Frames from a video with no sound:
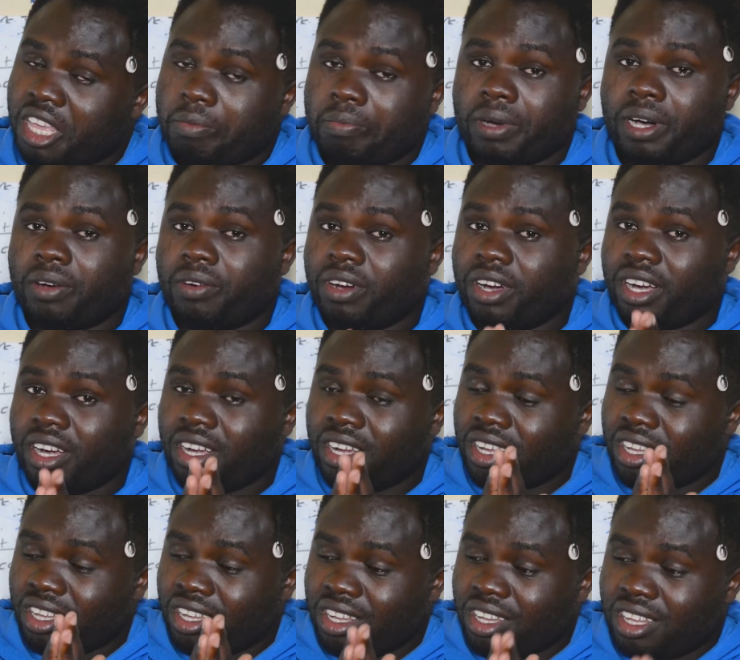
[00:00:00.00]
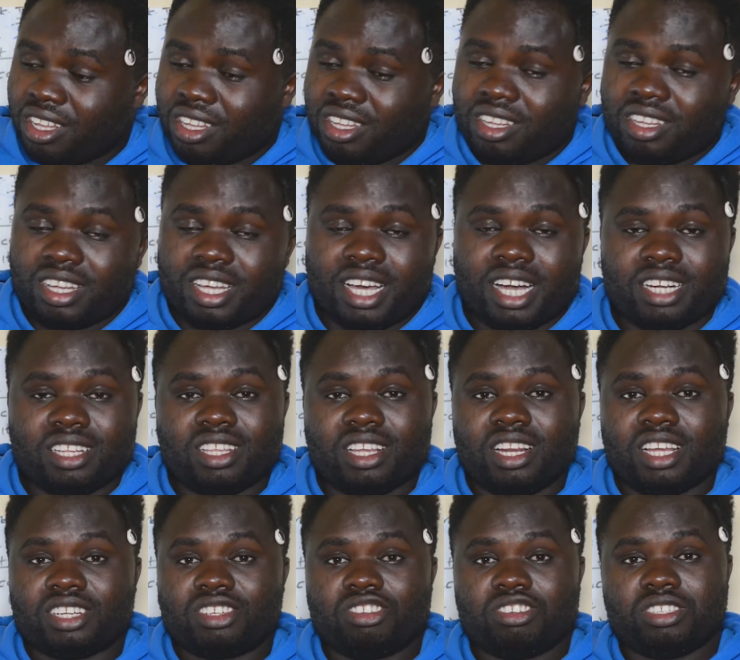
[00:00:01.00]
Kenya Power
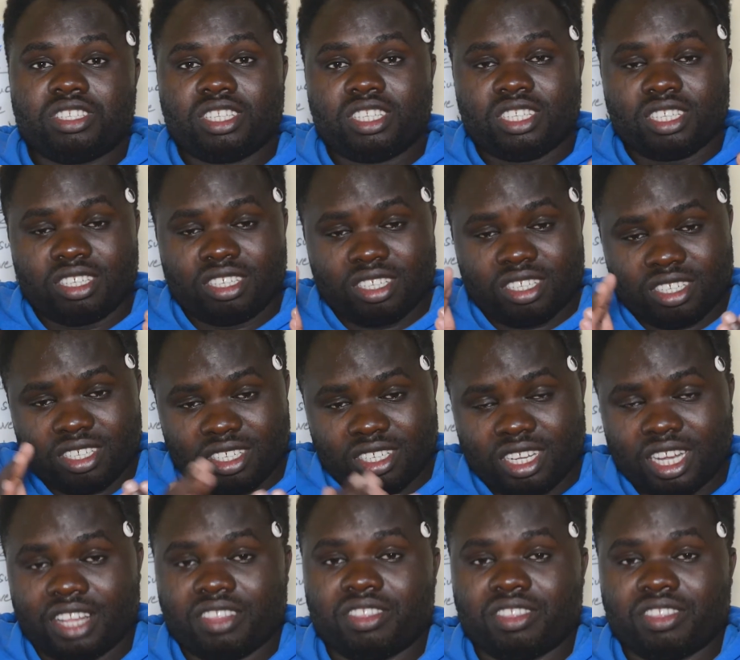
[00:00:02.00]
cut the electricity,